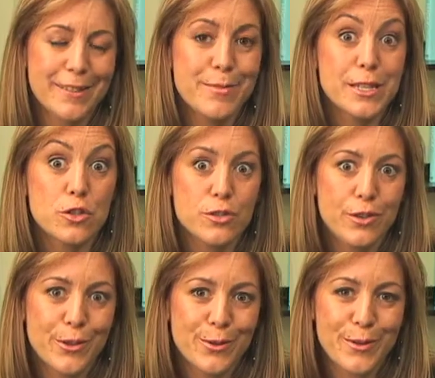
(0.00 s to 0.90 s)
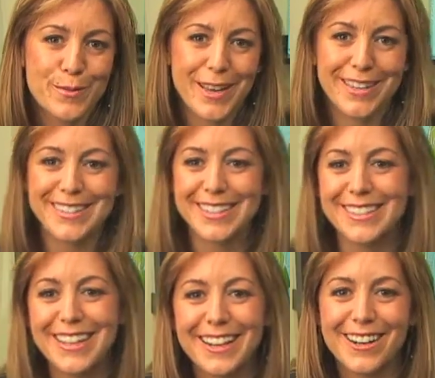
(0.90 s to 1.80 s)
be so romantic to
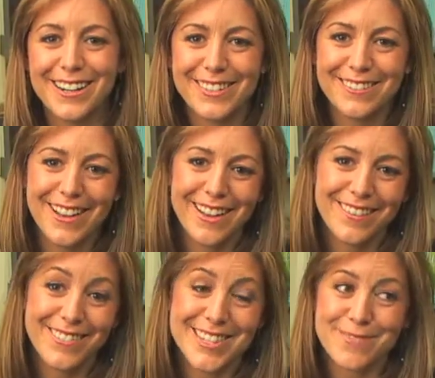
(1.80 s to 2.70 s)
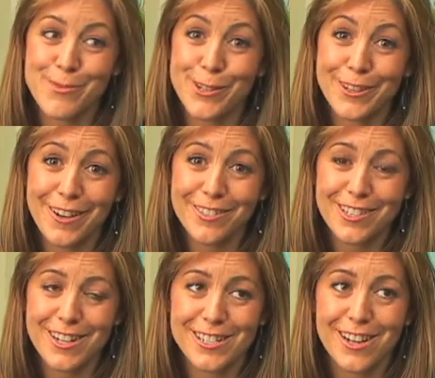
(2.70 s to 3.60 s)
get caught in the rain with a boy you have a
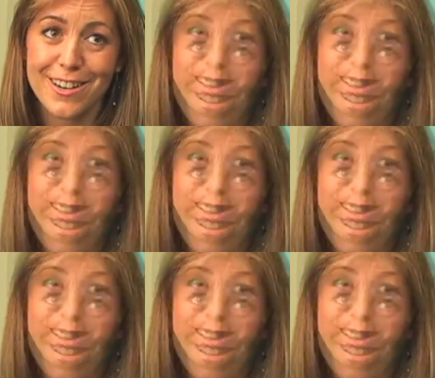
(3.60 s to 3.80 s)
crush on.